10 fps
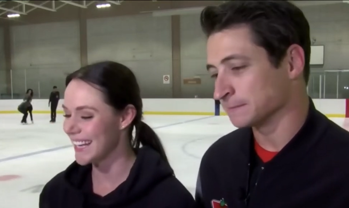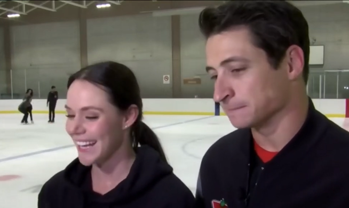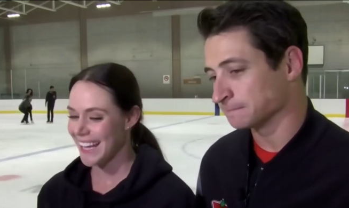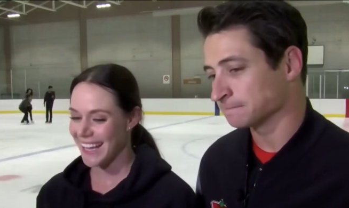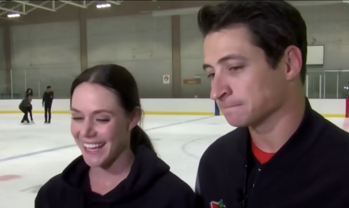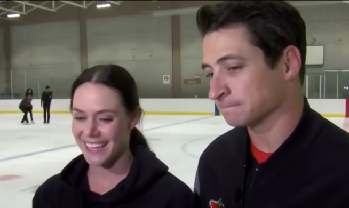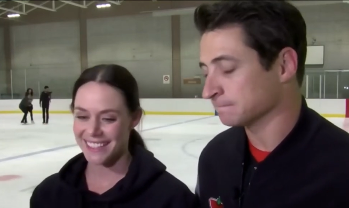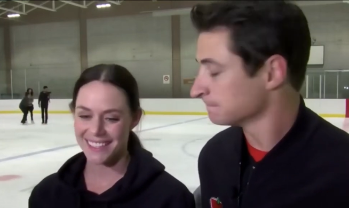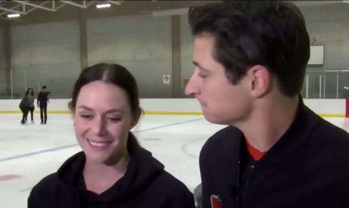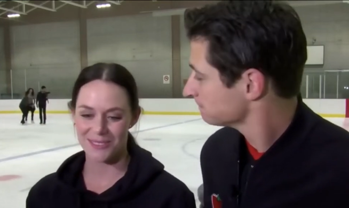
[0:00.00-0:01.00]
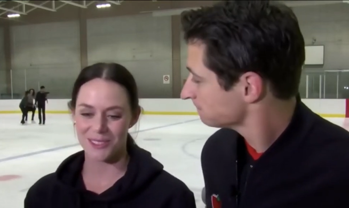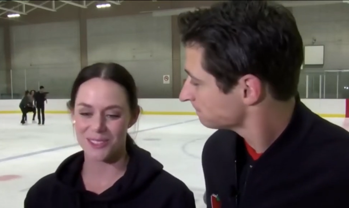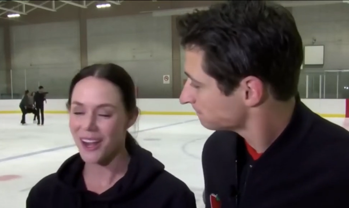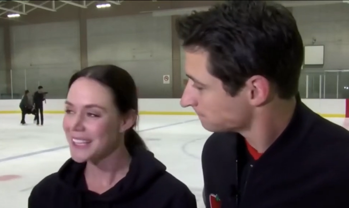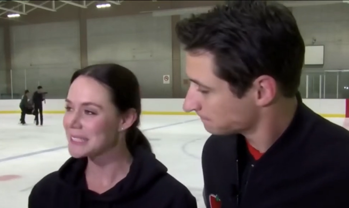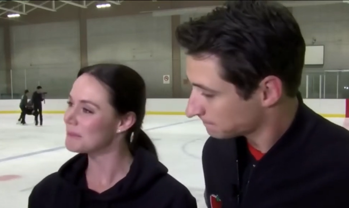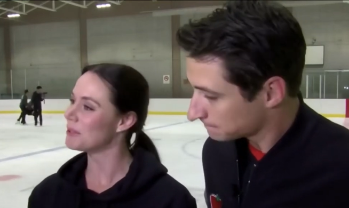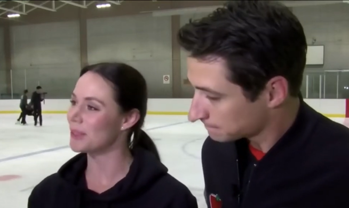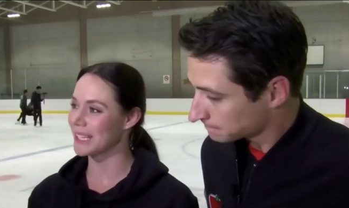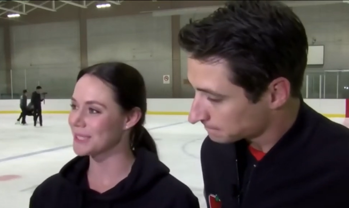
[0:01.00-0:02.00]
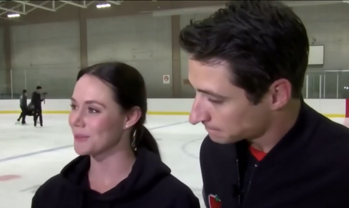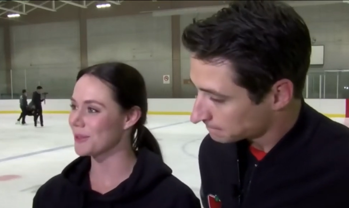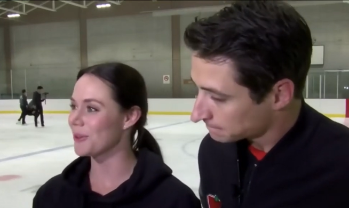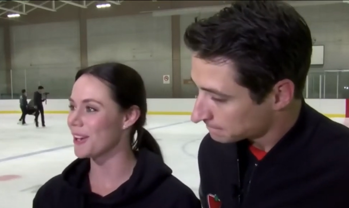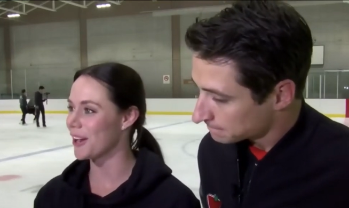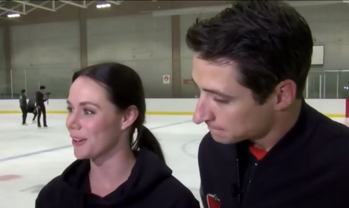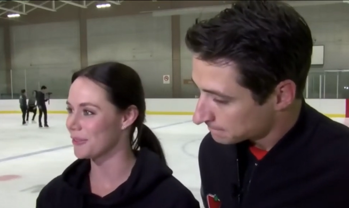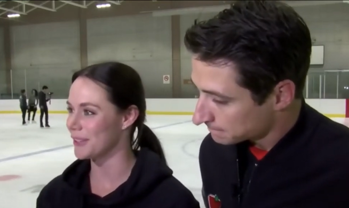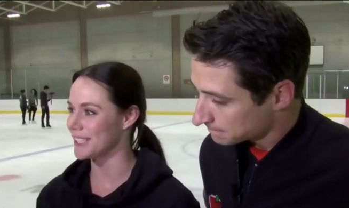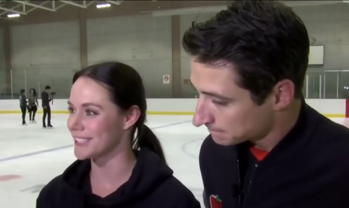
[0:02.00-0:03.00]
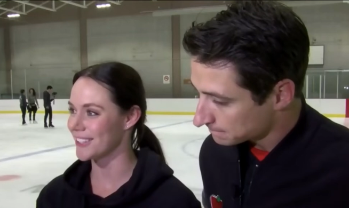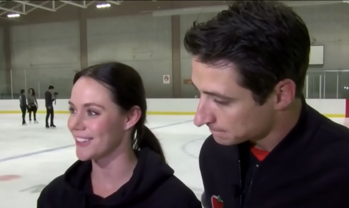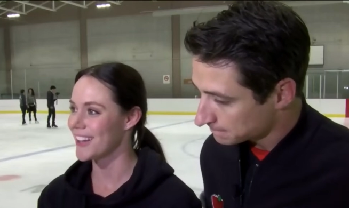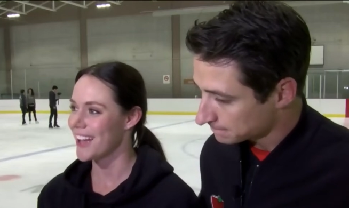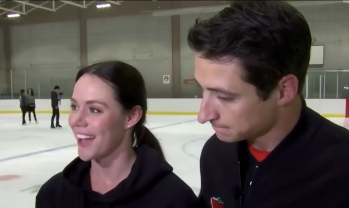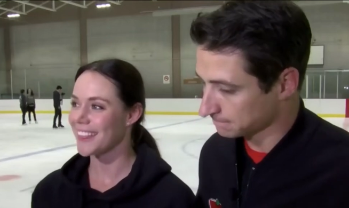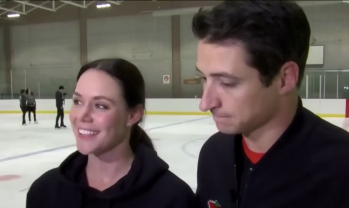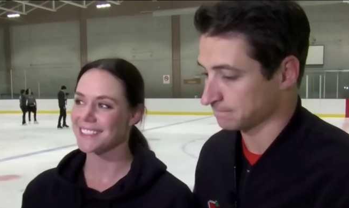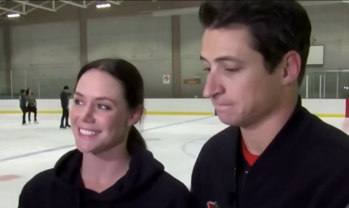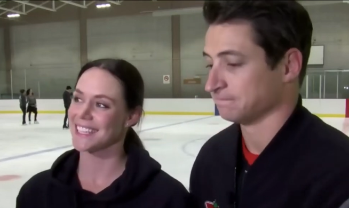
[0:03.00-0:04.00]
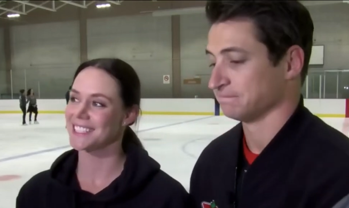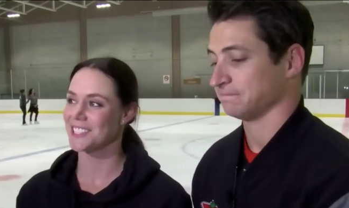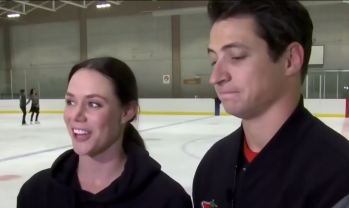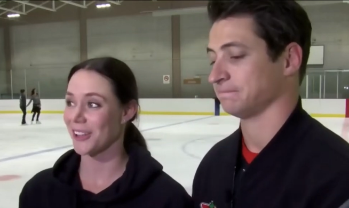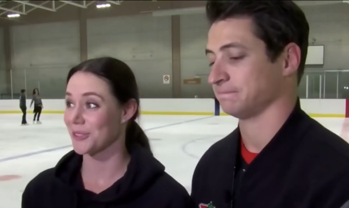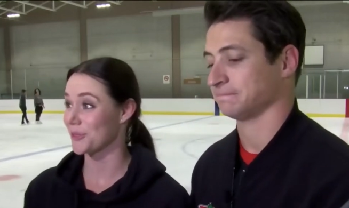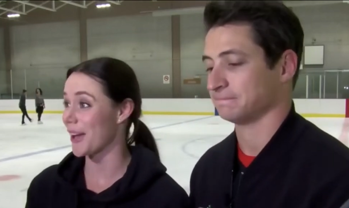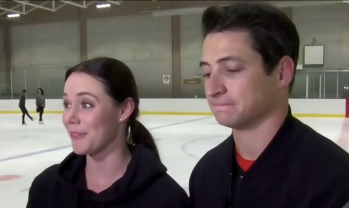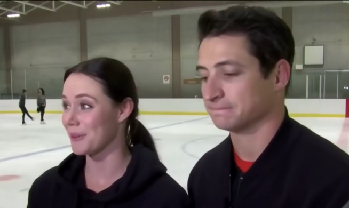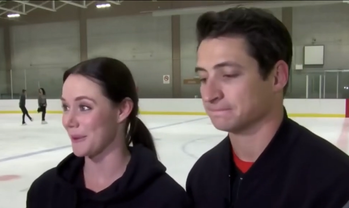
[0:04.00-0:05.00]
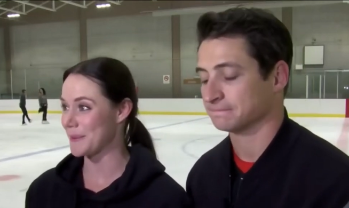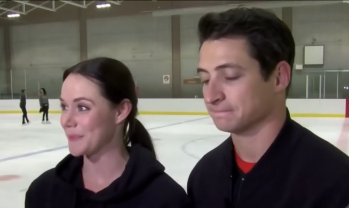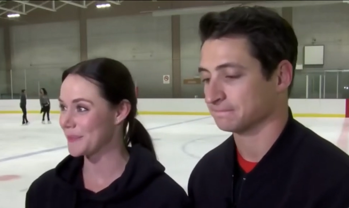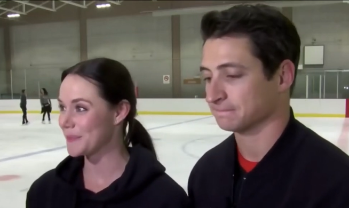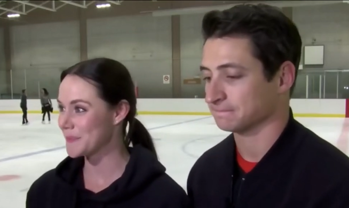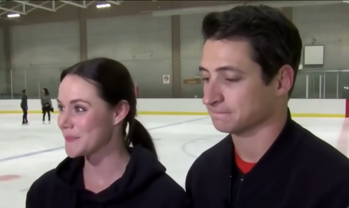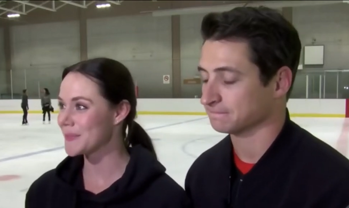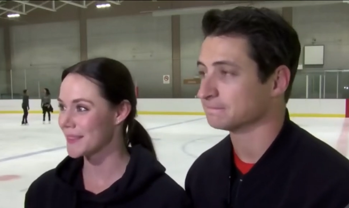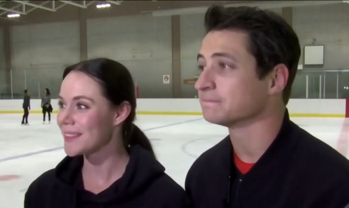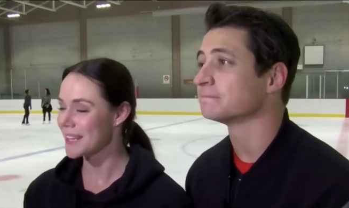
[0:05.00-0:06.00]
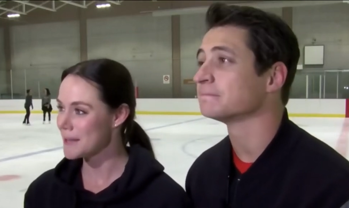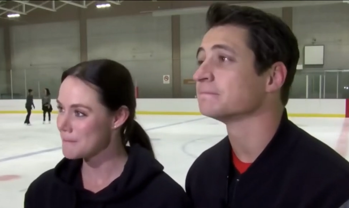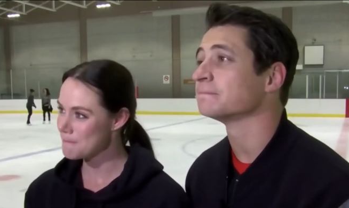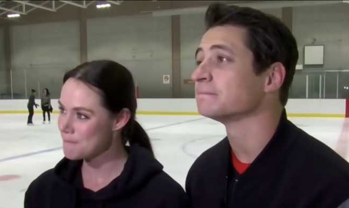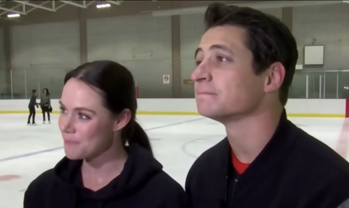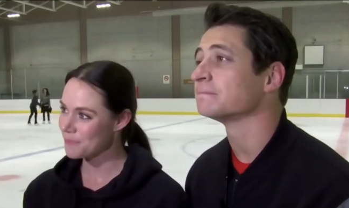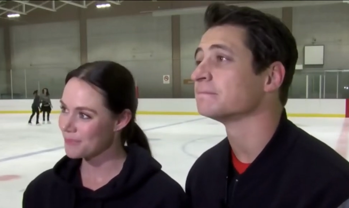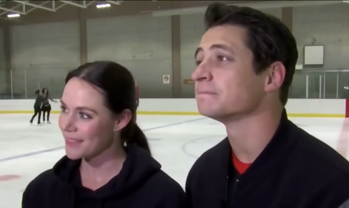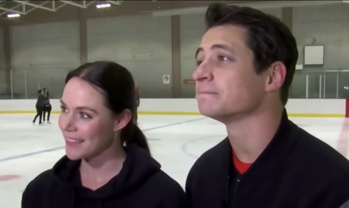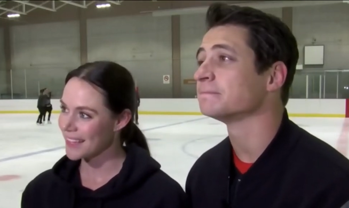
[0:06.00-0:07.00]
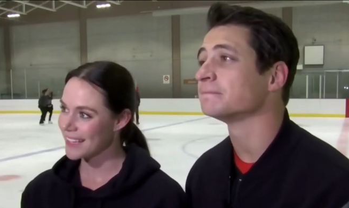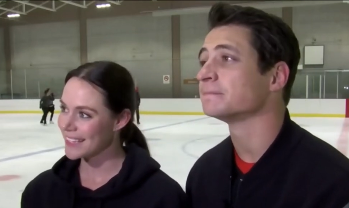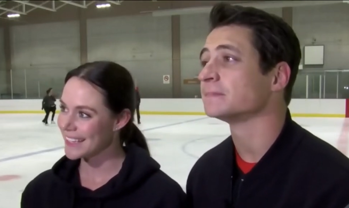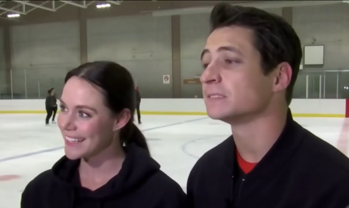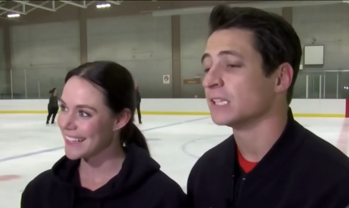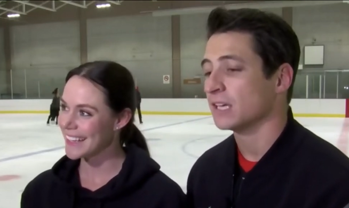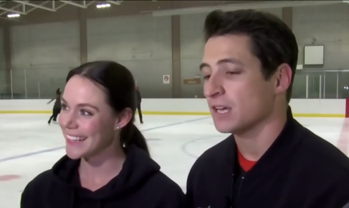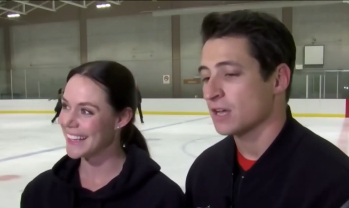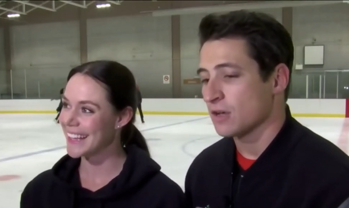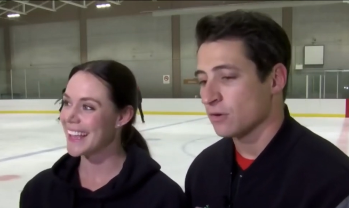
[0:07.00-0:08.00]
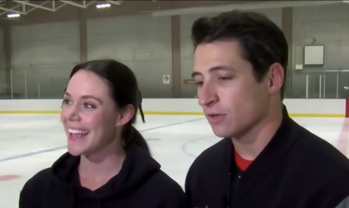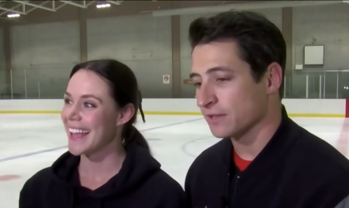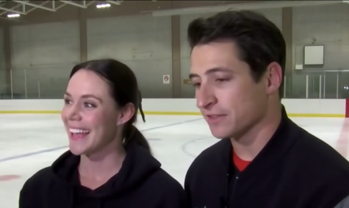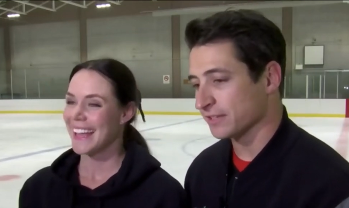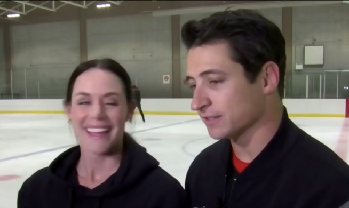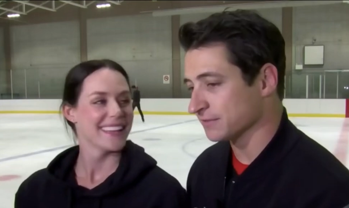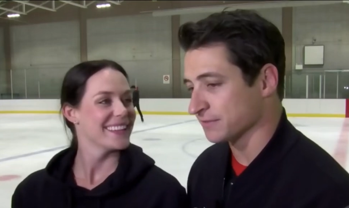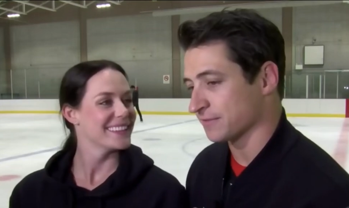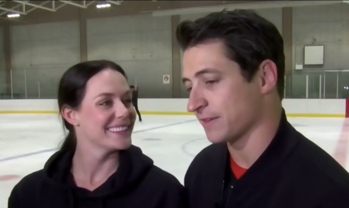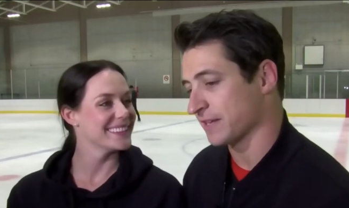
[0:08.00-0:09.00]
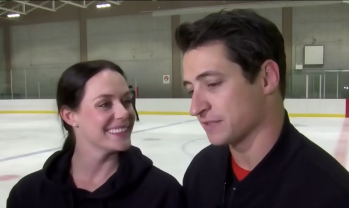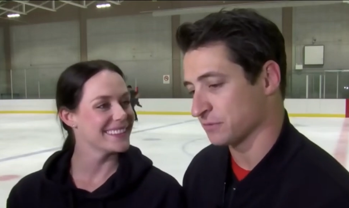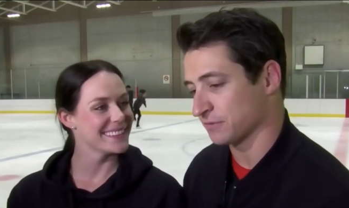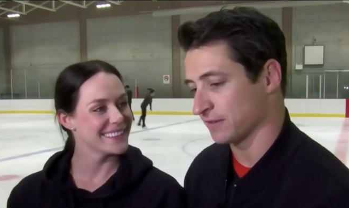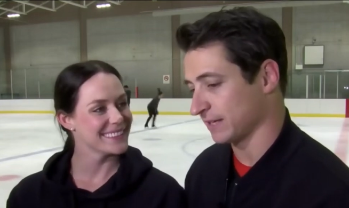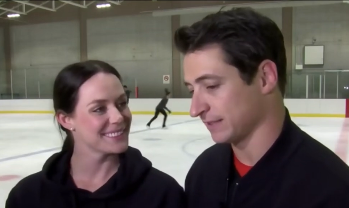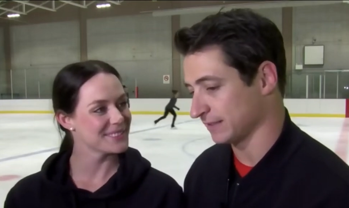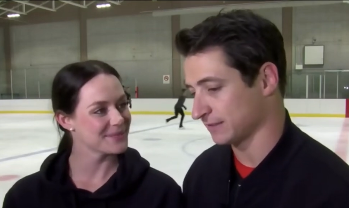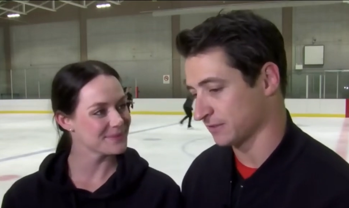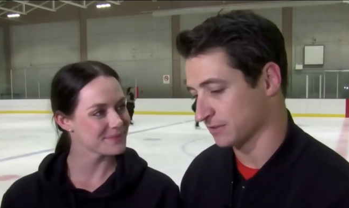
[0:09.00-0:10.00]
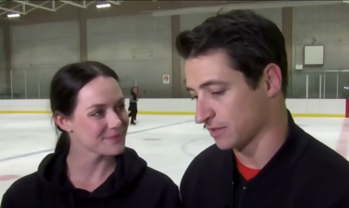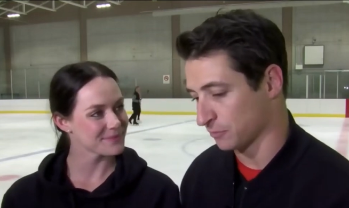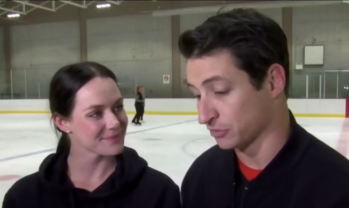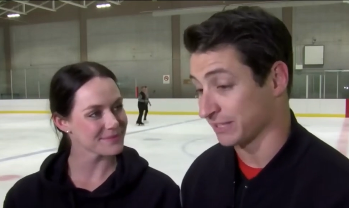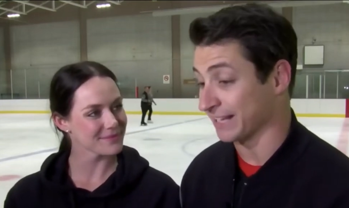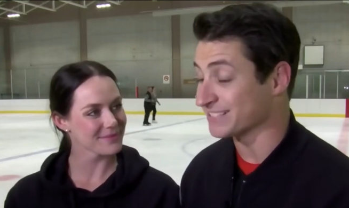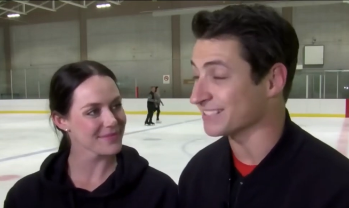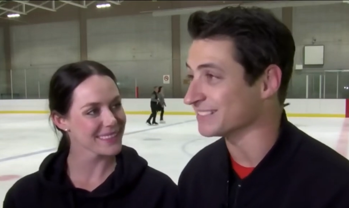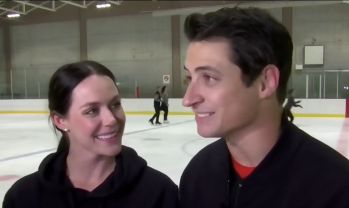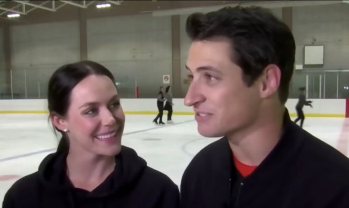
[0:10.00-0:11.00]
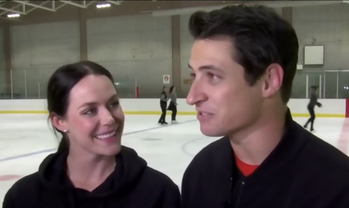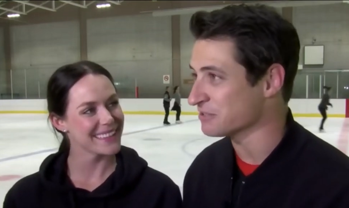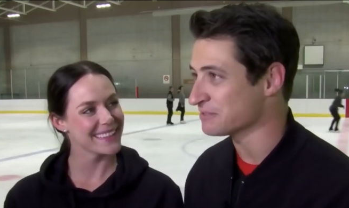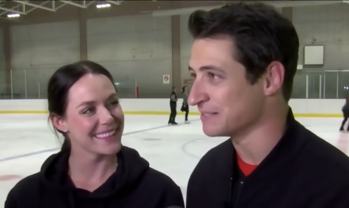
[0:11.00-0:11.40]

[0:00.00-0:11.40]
Speaker 1: mm -hmm. and we're trying some new things with choreography. So I think it's a nice challenge for everyone
Speaker 2: what can fans look forward to? Well, I think the fans will find that there's a lot more dancing in this show.